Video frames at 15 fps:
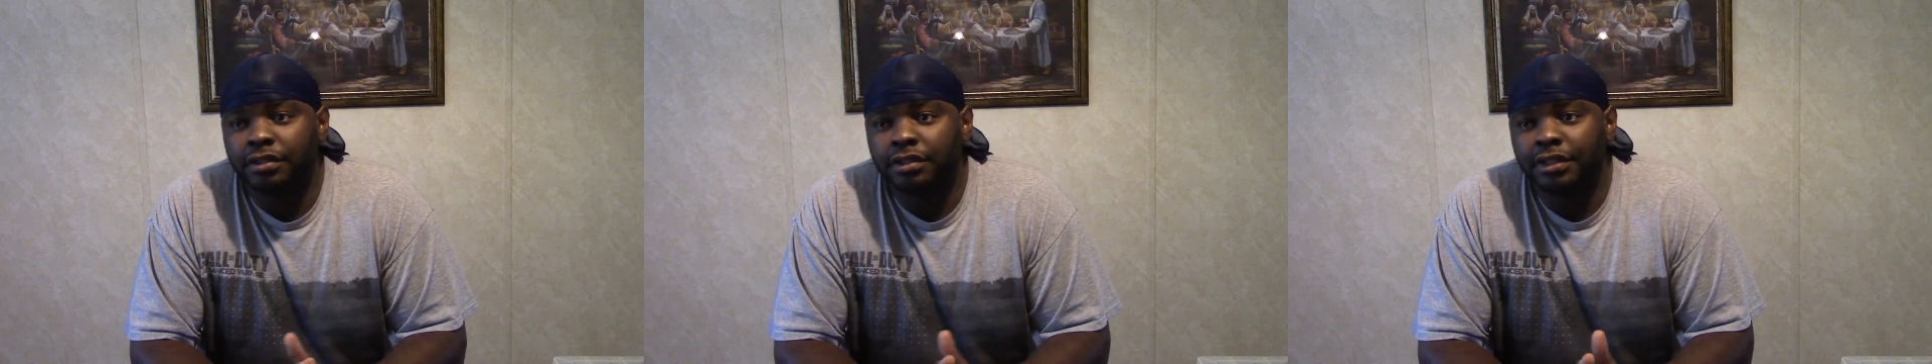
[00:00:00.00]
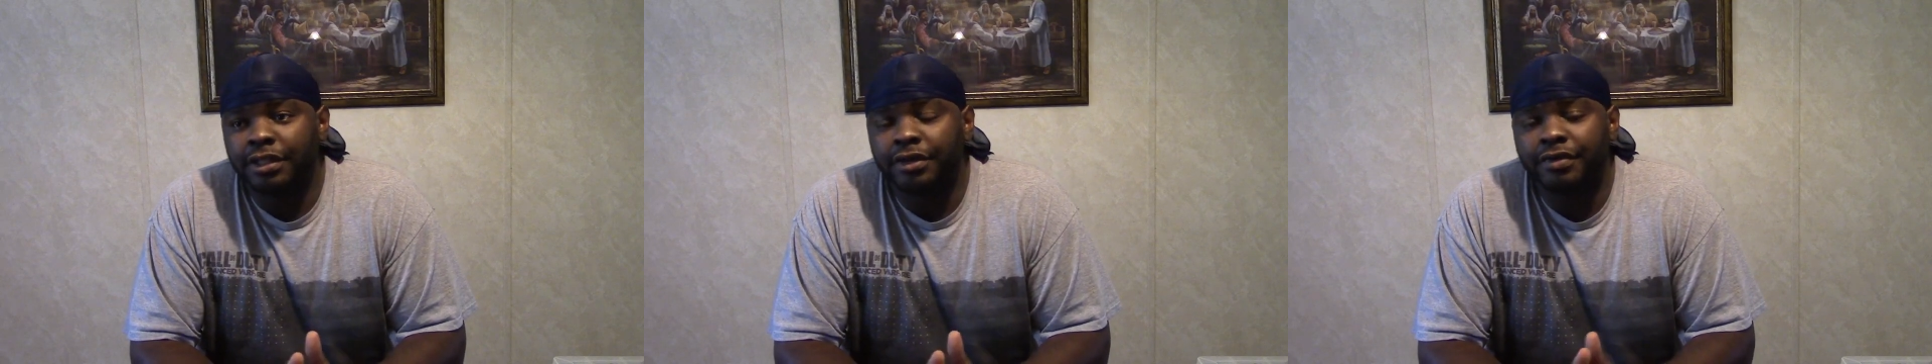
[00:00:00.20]

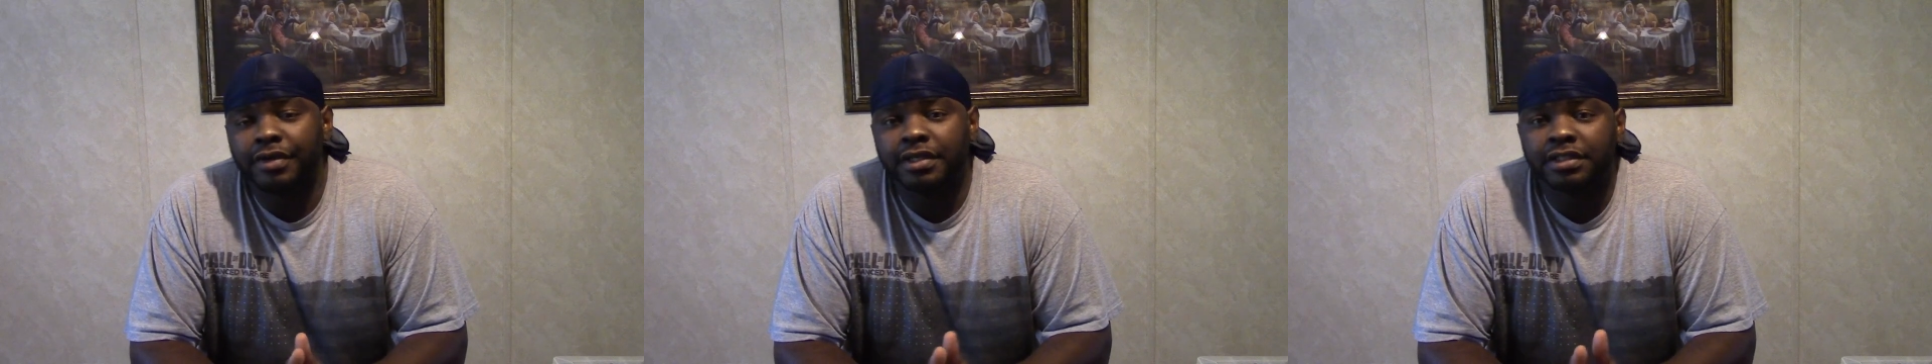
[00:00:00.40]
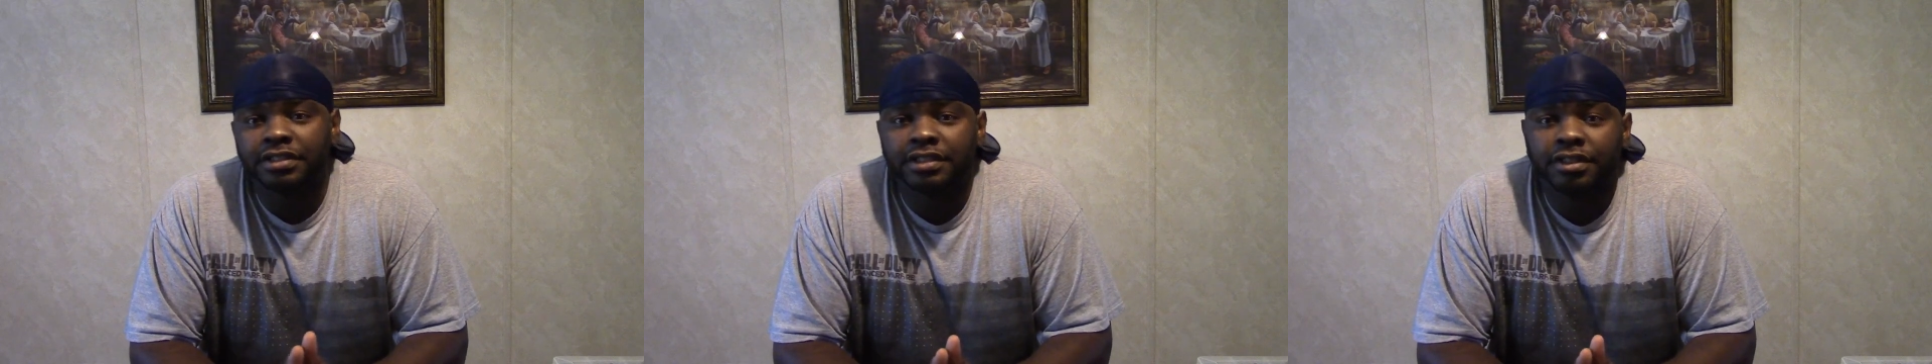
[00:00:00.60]
there
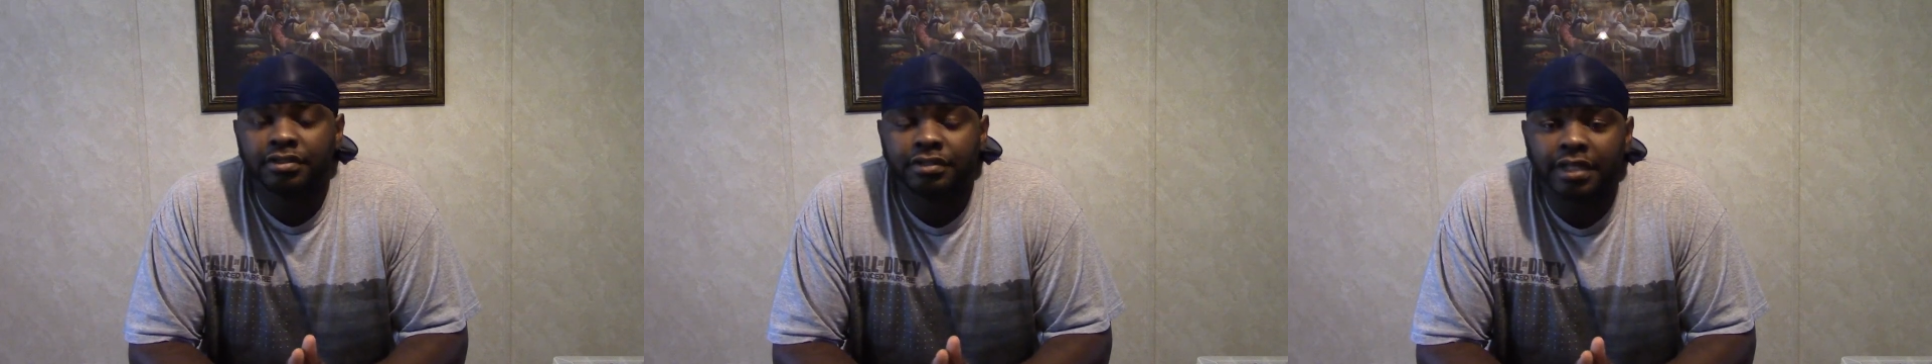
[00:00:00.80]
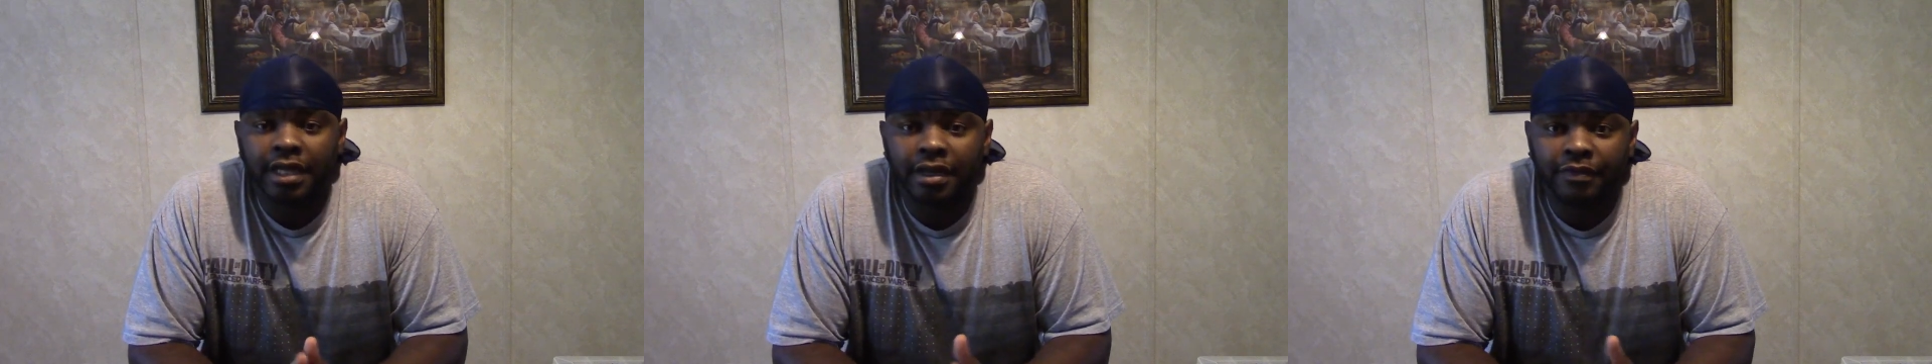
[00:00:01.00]
is
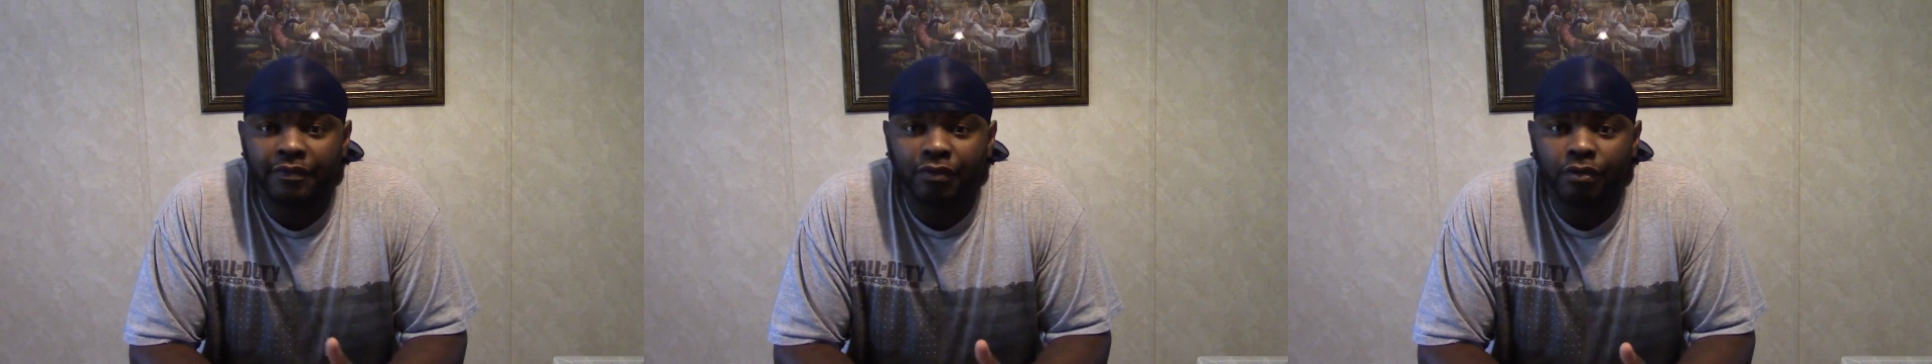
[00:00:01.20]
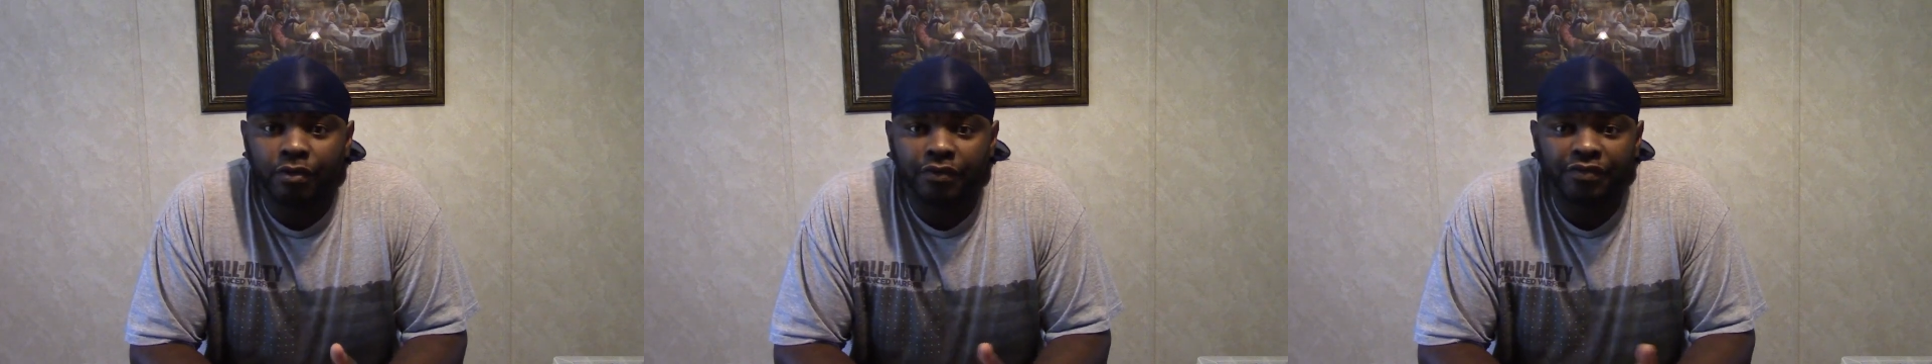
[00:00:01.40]
still time
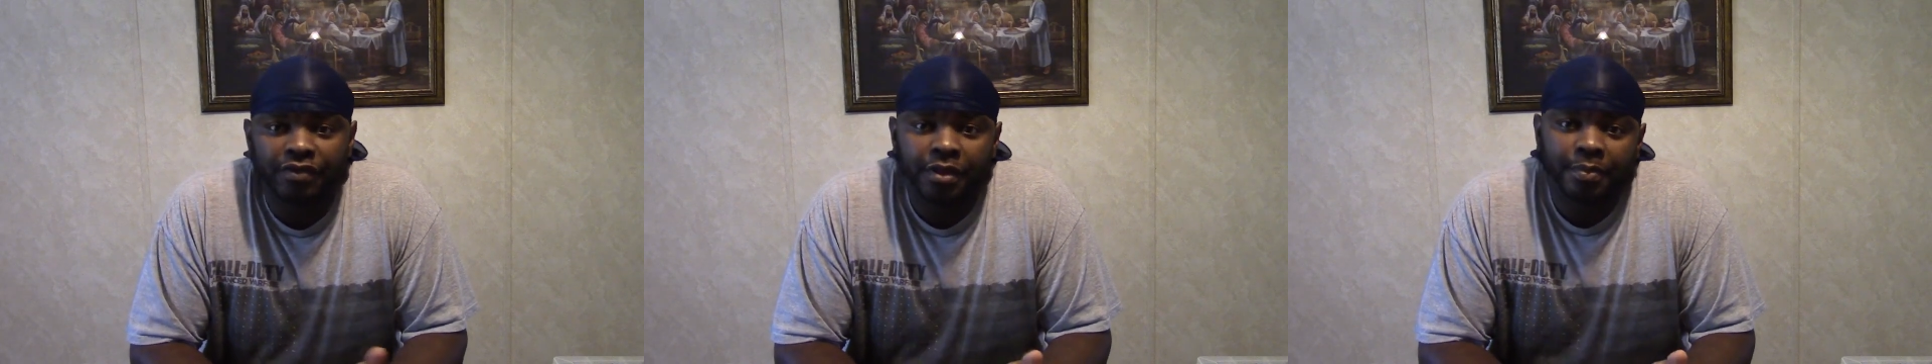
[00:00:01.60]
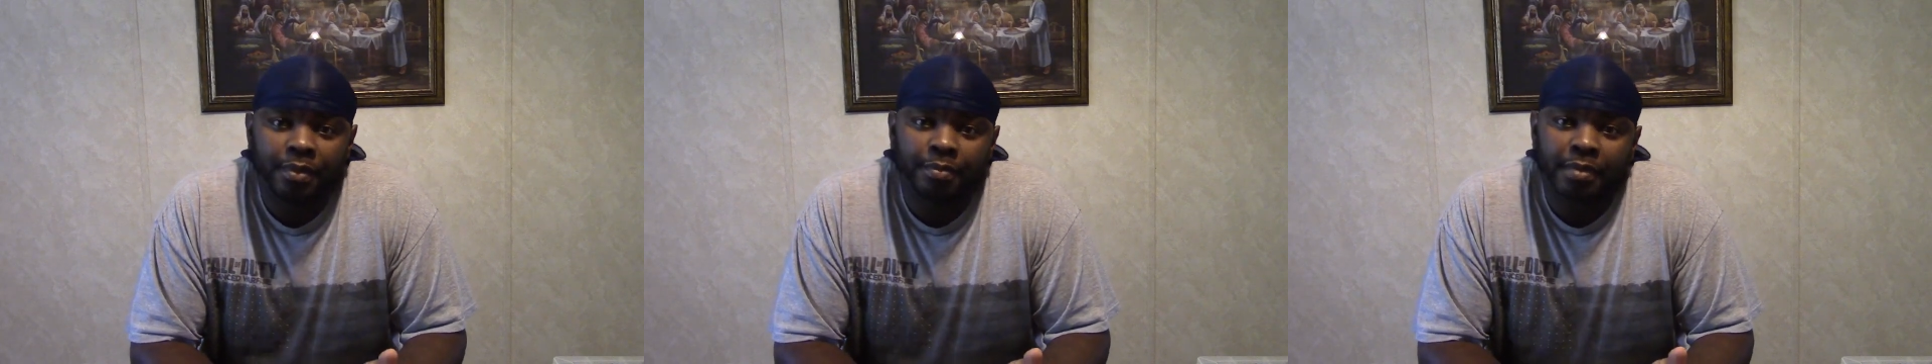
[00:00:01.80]
for a
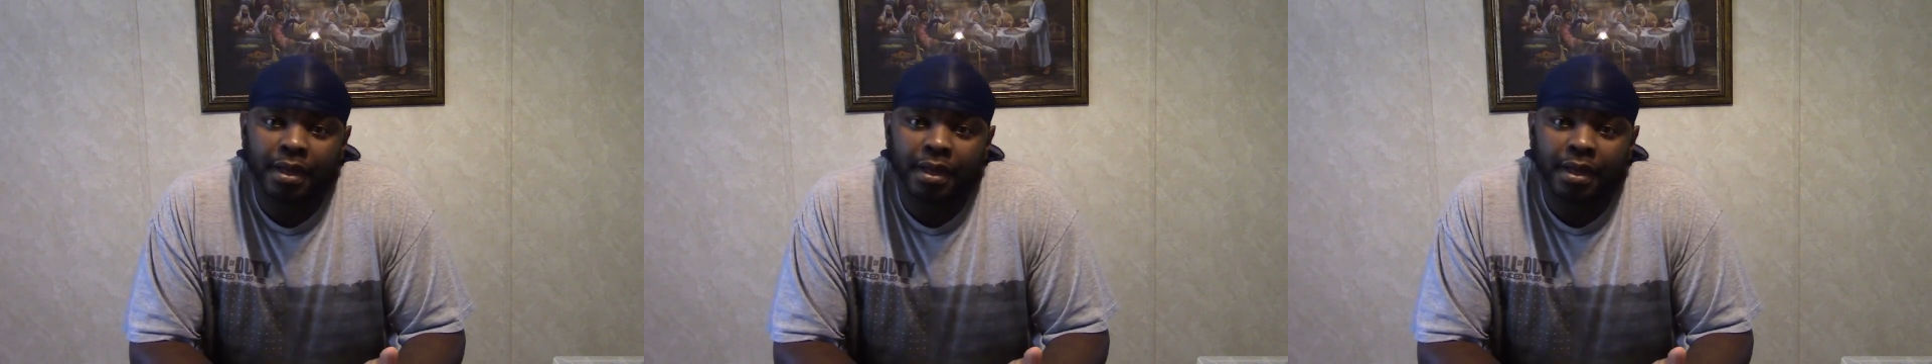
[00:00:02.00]
flipping